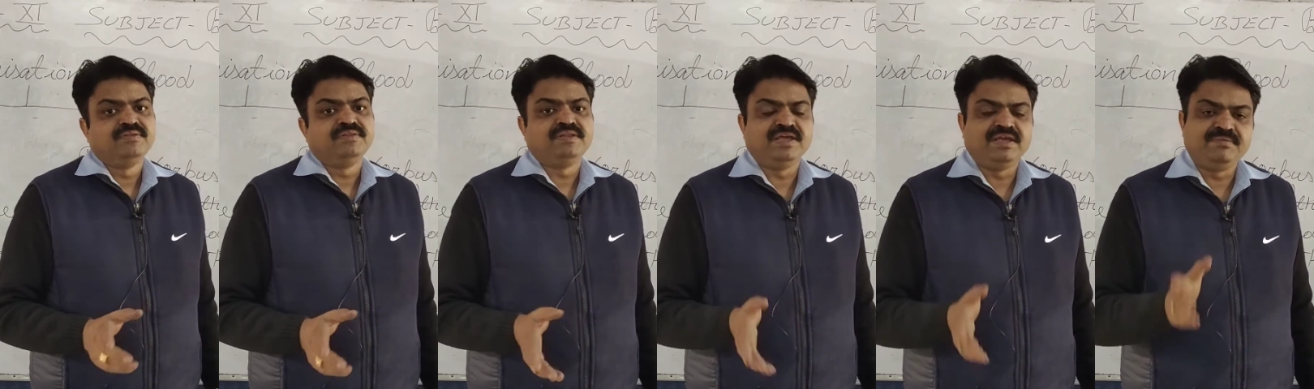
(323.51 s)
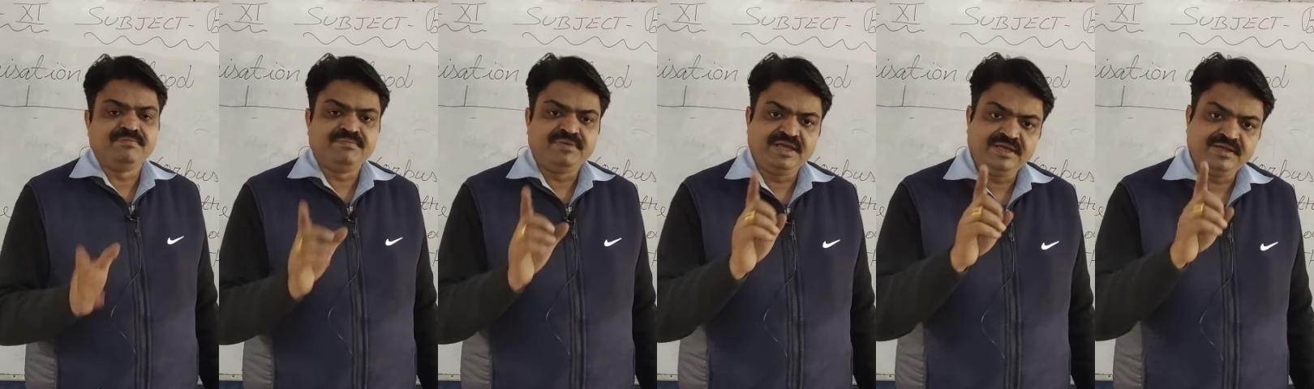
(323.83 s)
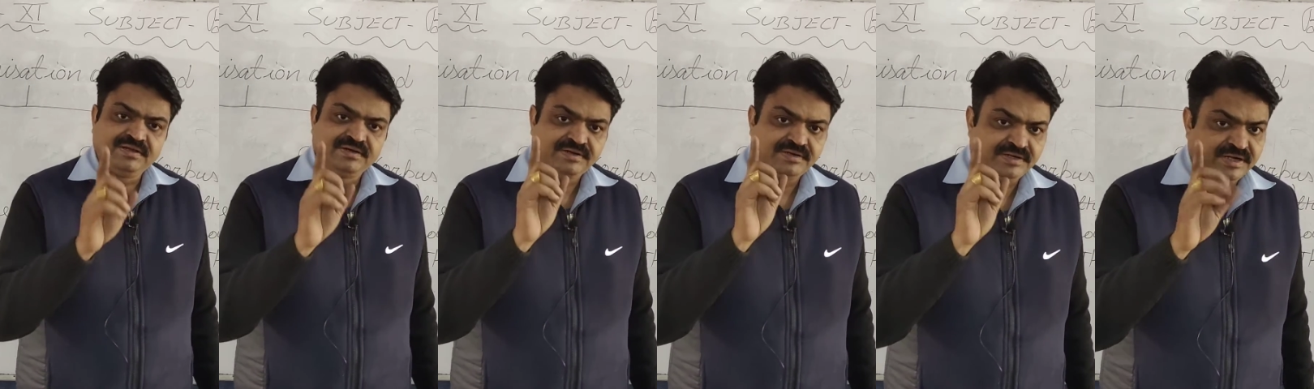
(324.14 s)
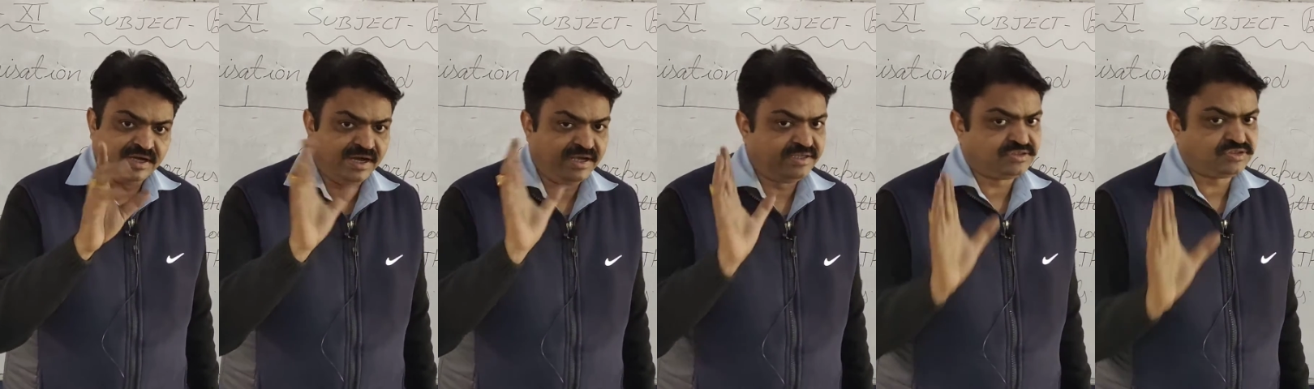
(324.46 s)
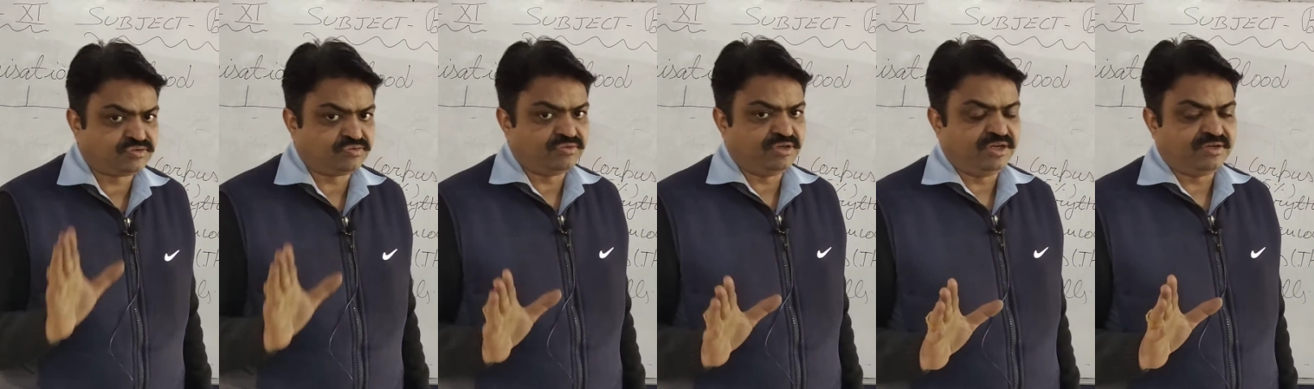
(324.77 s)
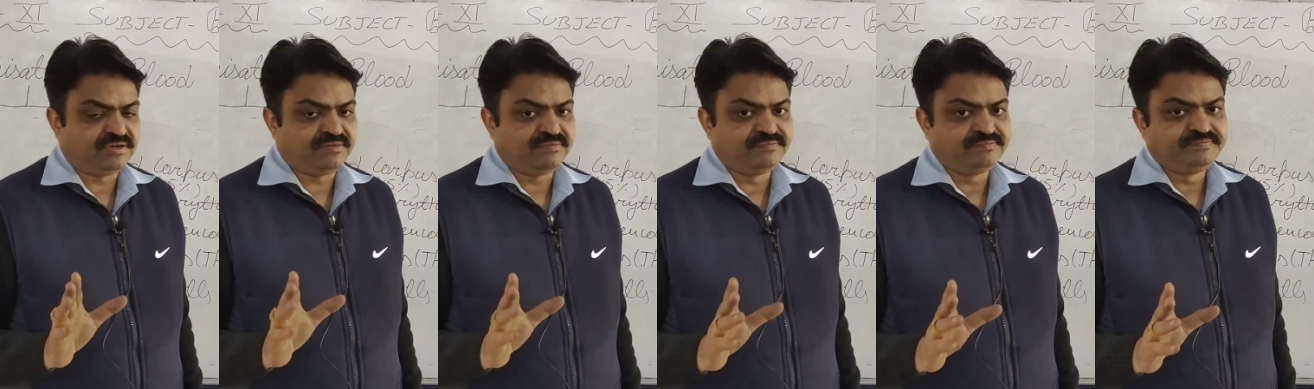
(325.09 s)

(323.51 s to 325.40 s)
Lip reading: they may die, student.